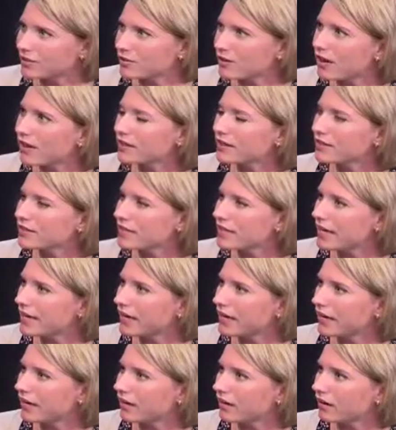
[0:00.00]
long as
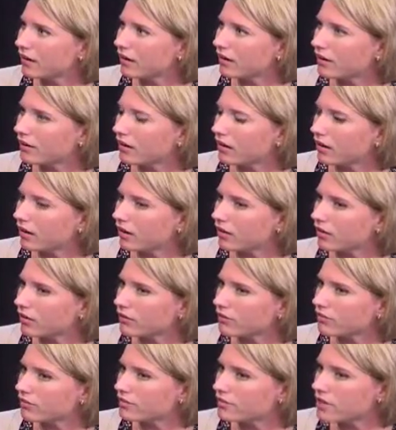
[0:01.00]
they are
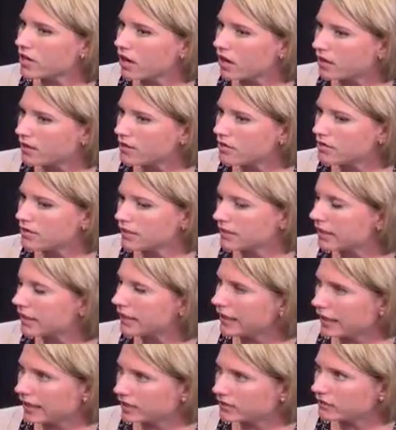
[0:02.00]
not
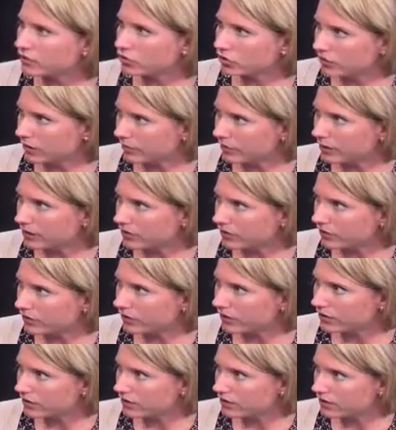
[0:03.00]
seeking active treatment for
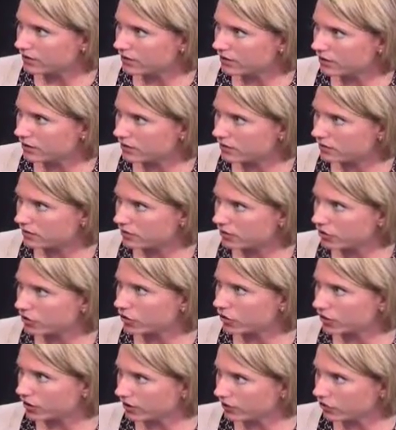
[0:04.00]
their disease,
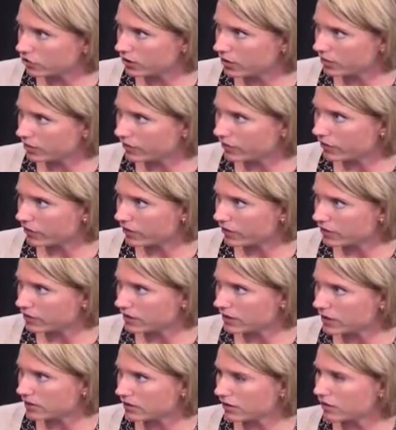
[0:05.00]
curative treatment for their
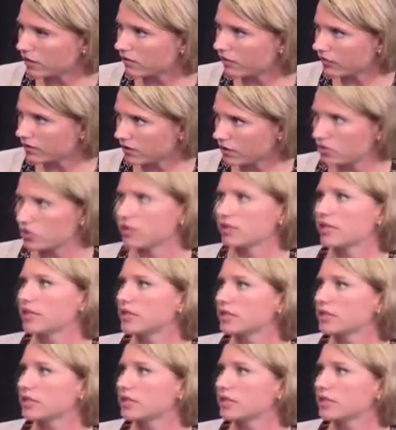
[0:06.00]
disease, and their physician can